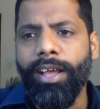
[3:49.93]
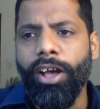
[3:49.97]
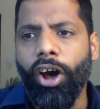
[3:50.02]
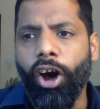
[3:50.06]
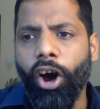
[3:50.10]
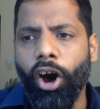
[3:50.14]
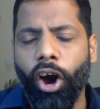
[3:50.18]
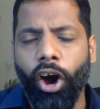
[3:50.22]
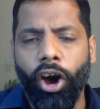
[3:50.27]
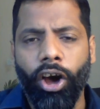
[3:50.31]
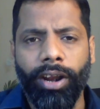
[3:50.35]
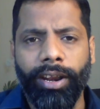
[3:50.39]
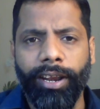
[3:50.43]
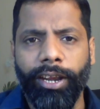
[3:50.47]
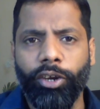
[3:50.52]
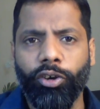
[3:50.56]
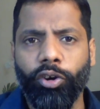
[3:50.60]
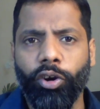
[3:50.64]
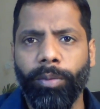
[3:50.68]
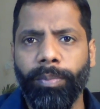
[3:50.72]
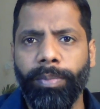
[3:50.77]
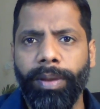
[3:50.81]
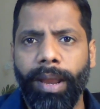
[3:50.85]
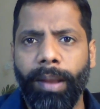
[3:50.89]
Or it
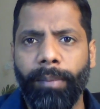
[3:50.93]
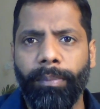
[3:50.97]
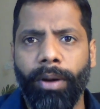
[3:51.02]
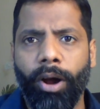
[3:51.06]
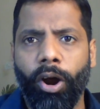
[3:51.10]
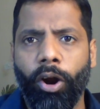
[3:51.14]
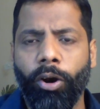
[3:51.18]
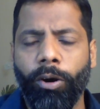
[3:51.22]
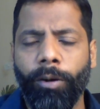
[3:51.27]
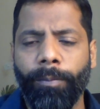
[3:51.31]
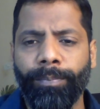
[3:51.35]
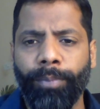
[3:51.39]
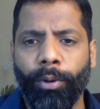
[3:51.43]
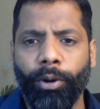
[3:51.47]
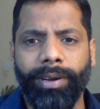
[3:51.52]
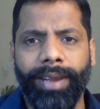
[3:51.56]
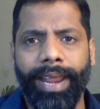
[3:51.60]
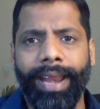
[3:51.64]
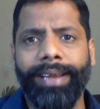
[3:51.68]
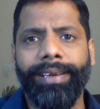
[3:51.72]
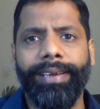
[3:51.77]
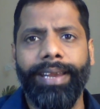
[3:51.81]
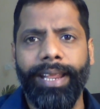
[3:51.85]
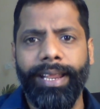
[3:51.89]
could be about
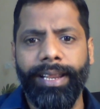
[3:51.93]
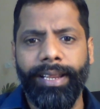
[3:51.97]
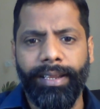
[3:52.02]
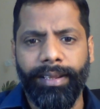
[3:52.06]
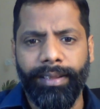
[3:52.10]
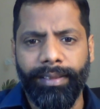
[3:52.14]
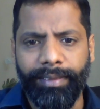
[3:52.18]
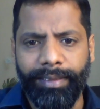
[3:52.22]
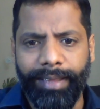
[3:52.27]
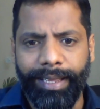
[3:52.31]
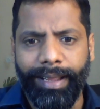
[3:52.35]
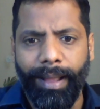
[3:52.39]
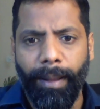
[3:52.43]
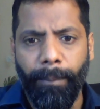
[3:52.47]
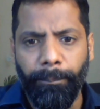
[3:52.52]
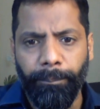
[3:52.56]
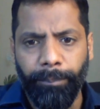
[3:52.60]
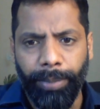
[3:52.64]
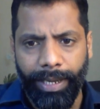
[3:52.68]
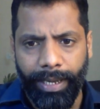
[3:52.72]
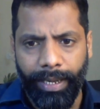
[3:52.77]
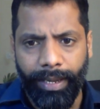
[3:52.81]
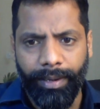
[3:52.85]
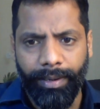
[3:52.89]
protecting the
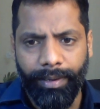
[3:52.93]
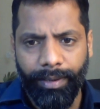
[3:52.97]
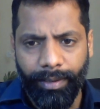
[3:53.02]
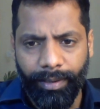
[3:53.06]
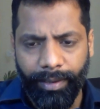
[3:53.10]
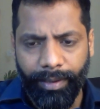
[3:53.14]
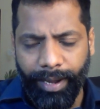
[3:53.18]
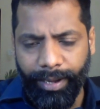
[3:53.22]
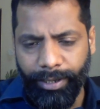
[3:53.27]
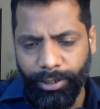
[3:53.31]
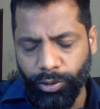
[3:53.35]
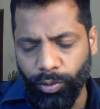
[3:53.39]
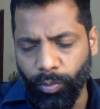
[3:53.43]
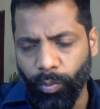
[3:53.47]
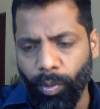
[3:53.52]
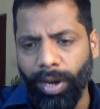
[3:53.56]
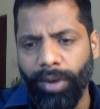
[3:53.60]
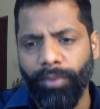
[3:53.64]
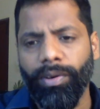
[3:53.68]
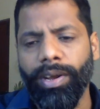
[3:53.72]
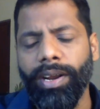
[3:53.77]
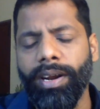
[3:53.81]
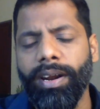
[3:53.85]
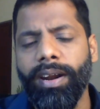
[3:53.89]
company, right? So
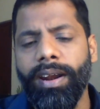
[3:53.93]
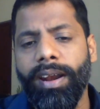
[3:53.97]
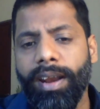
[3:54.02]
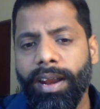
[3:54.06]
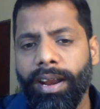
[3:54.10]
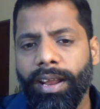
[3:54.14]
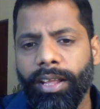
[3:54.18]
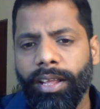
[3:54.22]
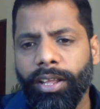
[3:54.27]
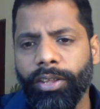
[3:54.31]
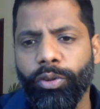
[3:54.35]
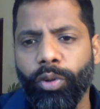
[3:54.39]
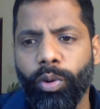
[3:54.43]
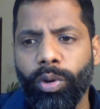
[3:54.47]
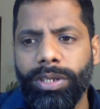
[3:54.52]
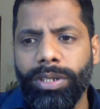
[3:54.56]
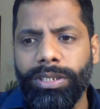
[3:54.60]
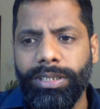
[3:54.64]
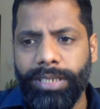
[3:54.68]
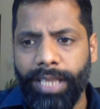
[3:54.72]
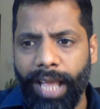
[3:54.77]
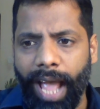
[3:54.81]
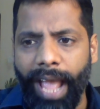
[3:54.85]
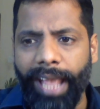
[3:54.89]
whatever
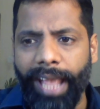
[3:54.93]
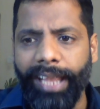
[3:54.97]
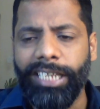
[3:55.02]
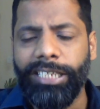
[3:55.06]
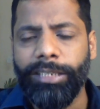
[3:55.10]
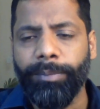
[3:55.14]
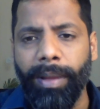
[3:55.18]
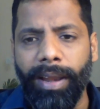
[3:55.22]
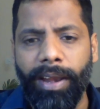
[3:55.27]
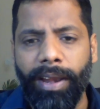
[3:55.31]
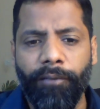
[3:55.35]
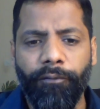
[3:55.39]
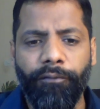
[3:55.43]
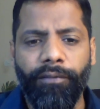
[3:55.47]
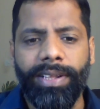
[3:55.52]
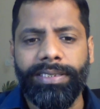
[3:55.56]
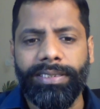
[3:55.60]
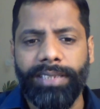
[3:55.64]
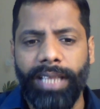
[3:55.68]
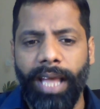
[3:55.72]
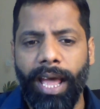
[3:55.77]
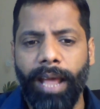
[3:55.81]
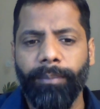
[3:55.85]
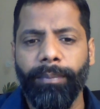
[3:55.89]
those highest
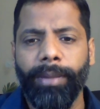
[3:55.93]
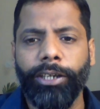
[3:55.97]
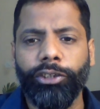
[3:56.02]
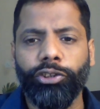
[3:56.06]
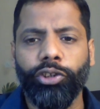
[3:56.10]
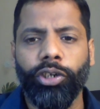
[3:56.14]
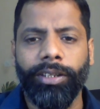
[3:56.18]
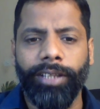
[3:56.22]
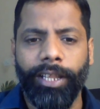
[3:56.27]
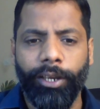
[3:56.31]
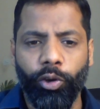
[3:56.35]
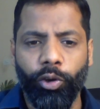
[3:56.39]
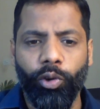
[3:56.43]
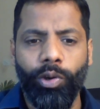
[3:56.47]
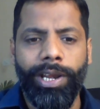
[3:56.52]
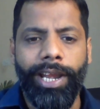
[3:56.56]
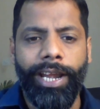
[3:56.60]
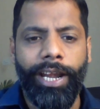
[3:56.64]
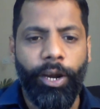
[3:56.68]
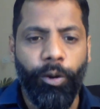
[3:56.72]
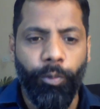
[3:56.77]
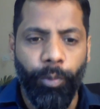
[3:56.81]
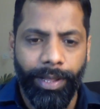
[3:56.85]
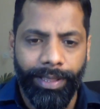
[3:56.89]
benefits are, make sure that you
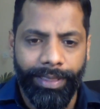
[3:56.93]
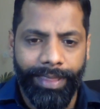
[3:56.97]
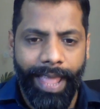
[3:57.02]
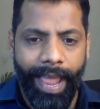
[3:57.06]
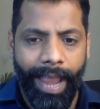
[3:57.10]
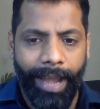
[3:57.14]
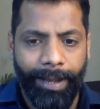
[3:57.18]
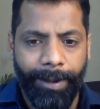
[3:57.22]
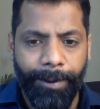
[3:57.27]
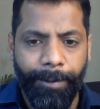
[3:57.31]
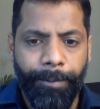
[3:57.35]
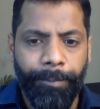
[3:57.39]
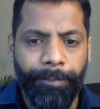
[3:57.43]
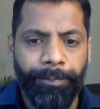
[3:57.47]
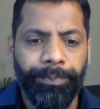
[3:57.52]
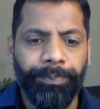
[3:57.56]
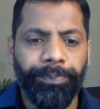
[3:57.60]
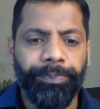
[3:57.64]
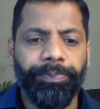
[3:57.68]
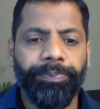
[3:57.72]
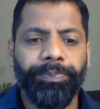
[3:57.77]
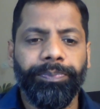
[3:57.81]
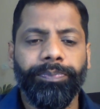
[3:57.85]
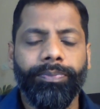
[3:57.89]
lead with that.
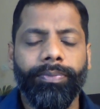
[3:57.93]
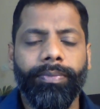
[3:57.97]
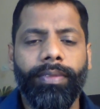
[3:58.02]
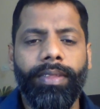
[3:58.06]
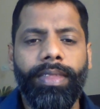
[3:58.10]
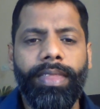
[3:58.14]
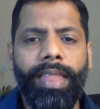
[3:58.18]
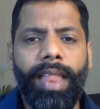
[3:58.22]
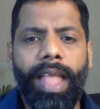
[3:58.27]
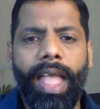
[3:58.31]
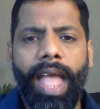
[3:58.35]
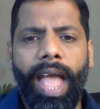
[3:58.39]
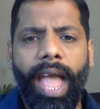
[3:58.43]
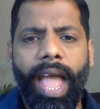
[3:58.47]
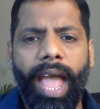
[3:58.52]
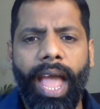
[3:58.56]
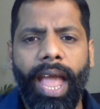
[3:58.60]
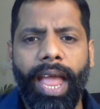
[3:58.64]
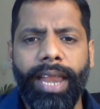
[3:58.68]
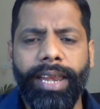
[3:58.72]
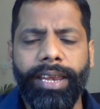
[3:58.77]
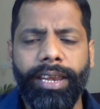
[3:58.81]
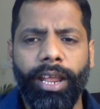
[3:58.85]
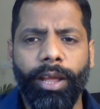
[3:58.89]

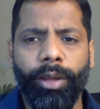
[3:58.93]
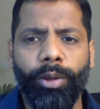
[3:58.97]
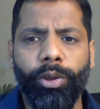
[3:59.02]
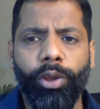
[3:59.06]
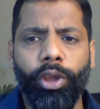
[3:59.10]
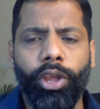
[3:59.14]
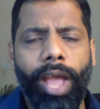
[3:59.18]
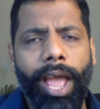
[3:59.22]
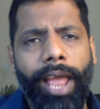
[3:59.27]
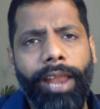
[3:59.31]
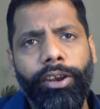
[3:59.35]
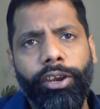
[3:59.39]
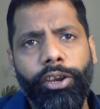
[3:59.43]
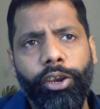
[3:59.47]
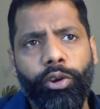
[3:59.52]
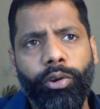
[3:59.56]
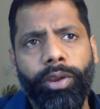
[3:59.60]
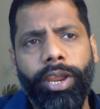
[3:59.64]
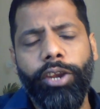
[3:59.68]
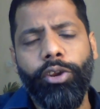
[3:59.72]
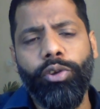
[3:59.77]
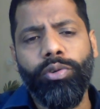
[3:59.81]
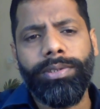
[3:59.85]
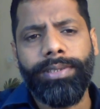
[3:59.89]
And you
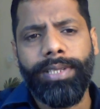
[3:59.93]
can use